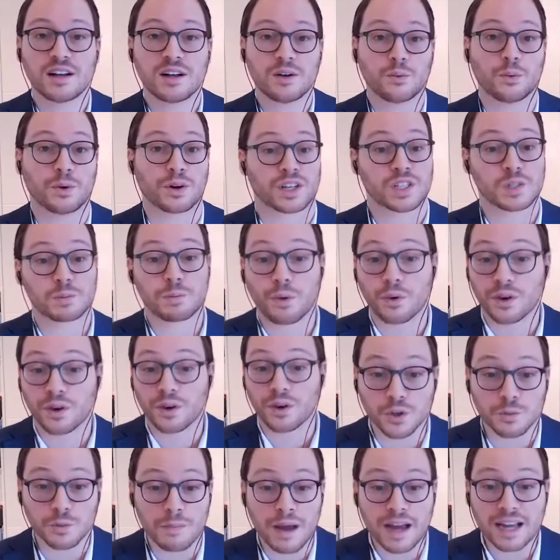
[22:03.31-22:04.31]
We're exploring
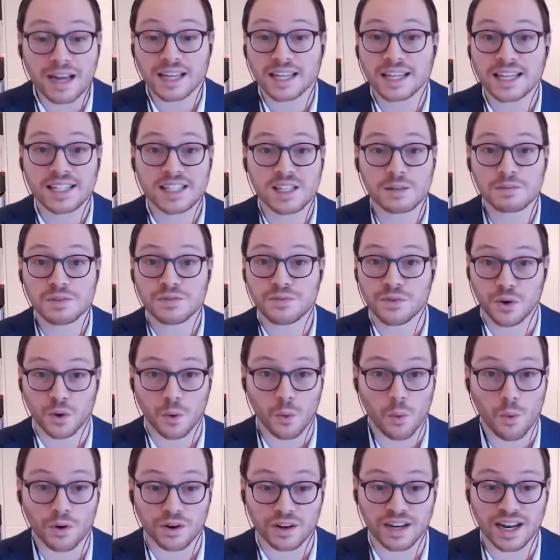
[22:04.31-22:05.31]
new mechanisms for
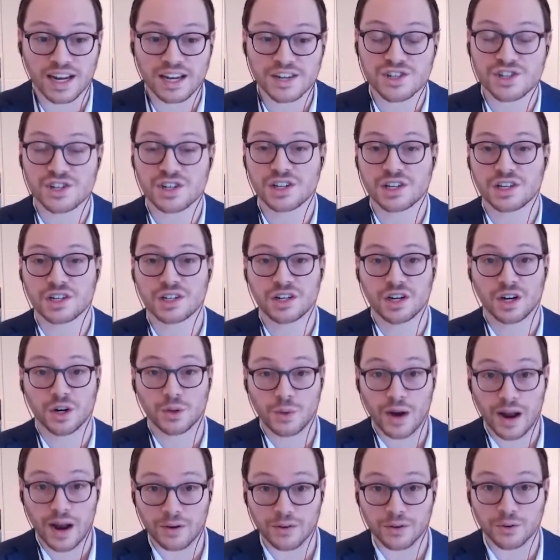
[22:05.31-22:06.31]
coordination
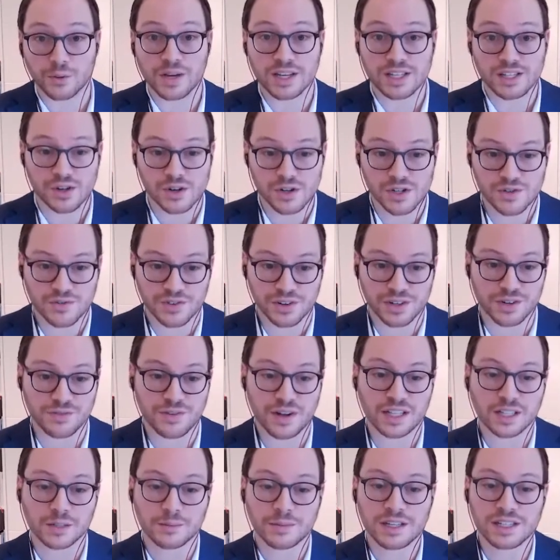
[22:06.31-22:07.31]
around research for
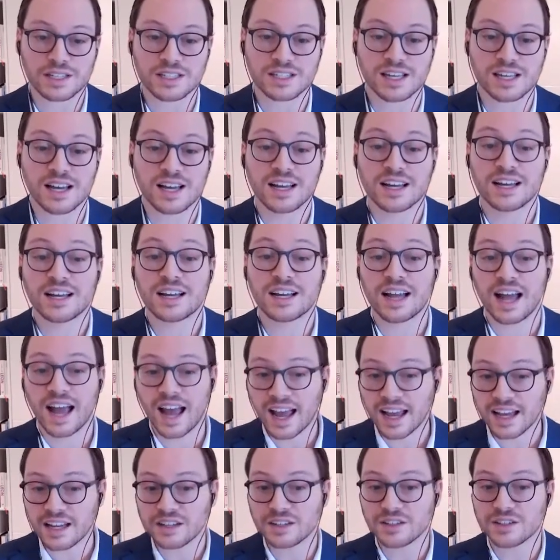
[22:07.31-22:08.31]
development
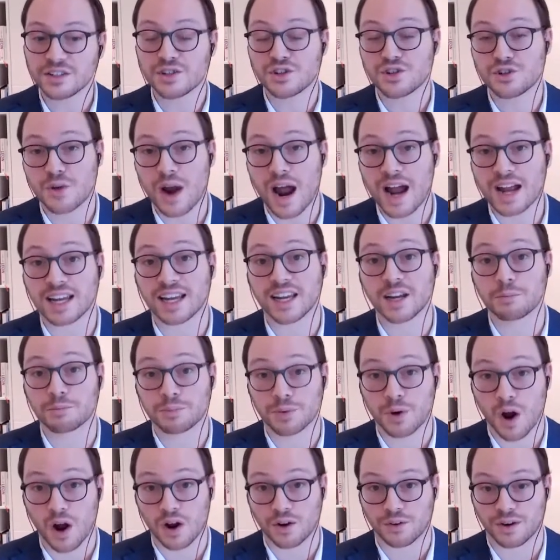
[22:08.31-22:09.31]
and tracking
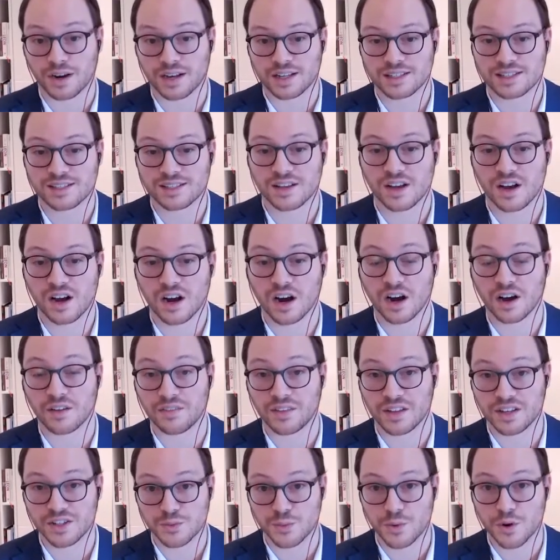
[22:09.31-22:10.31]
progress on
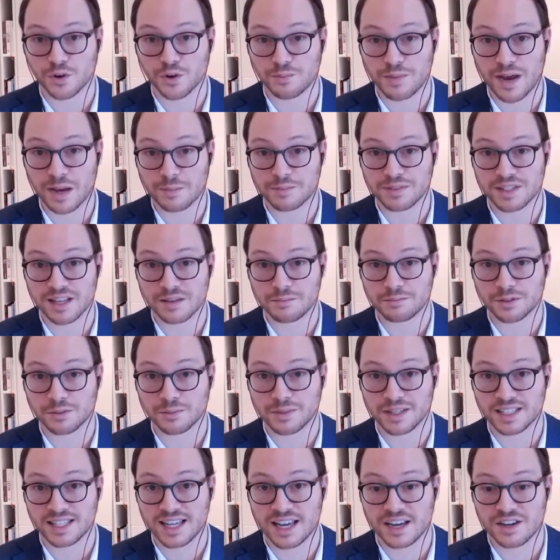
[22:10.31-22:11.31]
this roadmap's
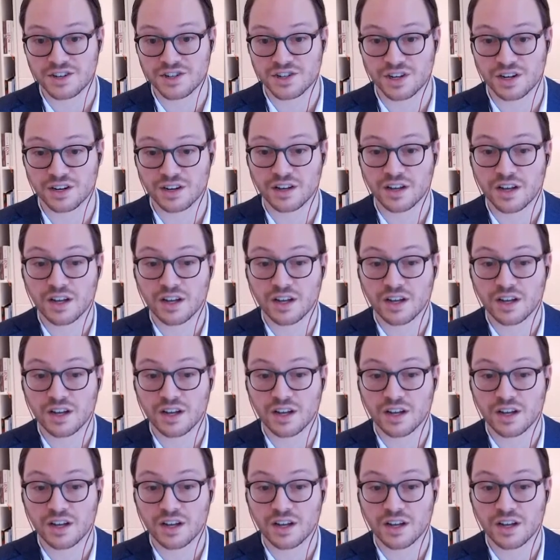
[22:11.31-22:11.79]
implementation.